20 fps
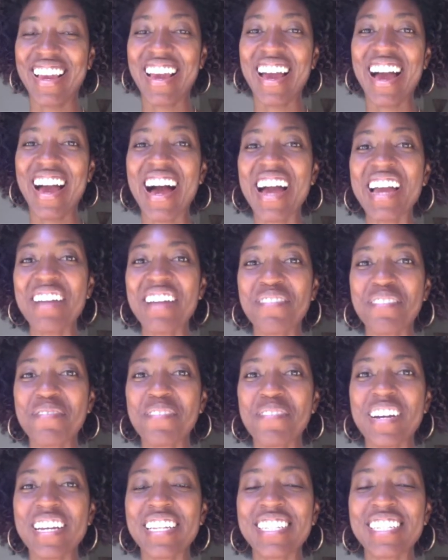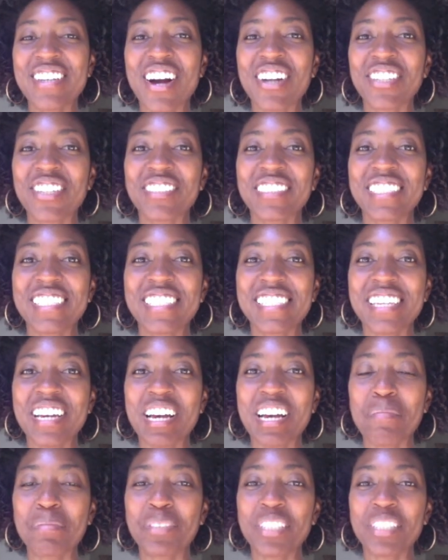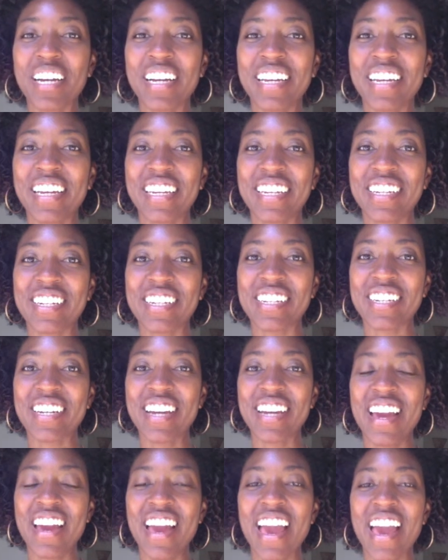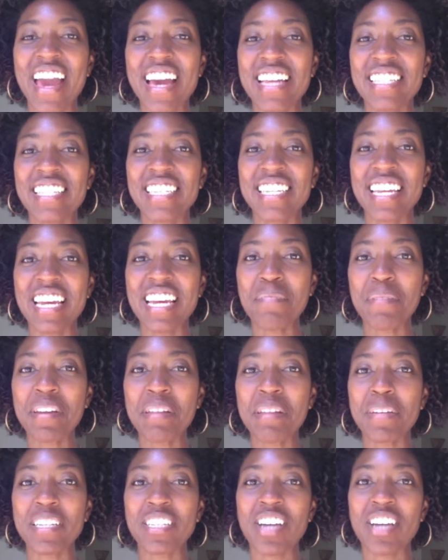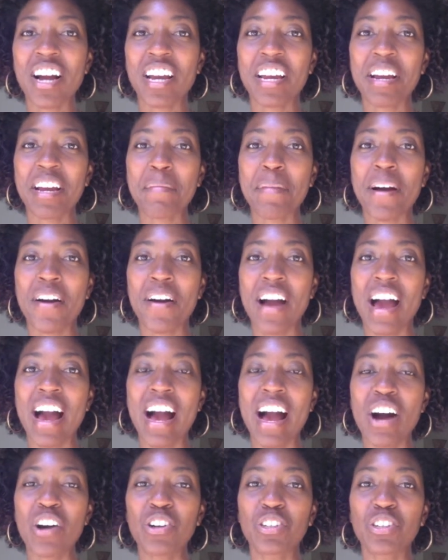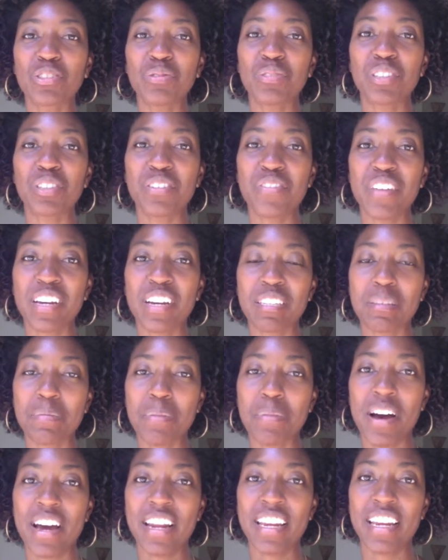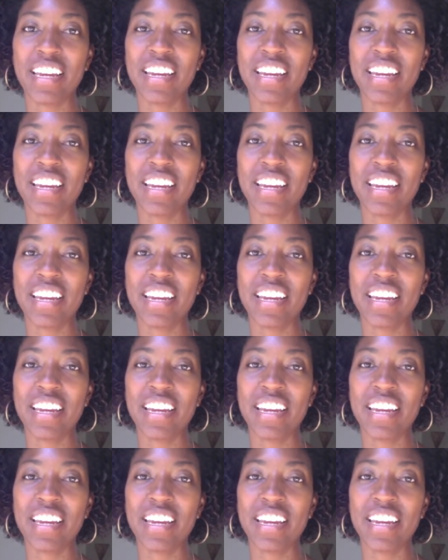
Hi everyone, Doctor Lisa Upshaw here, and today I'm going to be talking about how gluten affects the body.